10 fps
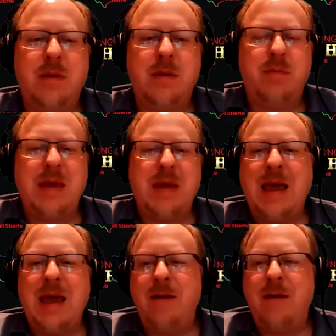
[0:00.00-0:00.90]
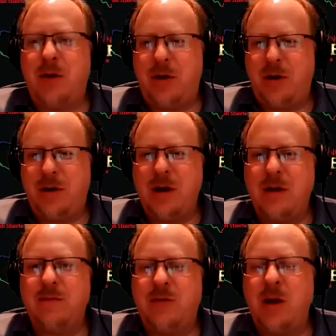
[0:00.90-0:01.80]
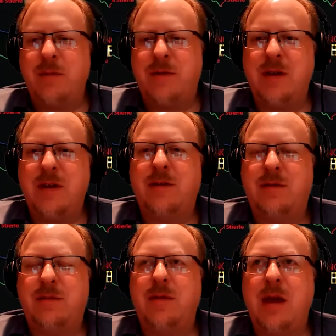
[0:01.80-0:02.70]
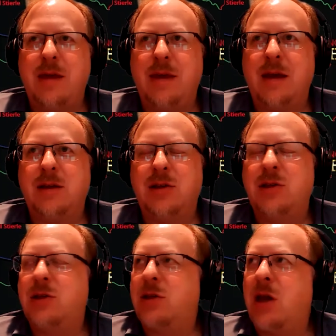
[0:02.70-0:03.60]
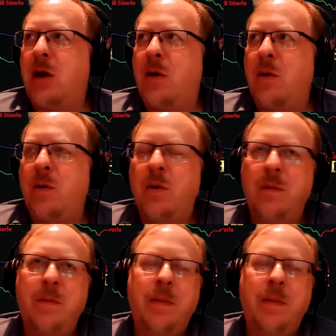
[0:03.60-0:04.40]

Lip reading: behavior of Trump's that's, I think, so,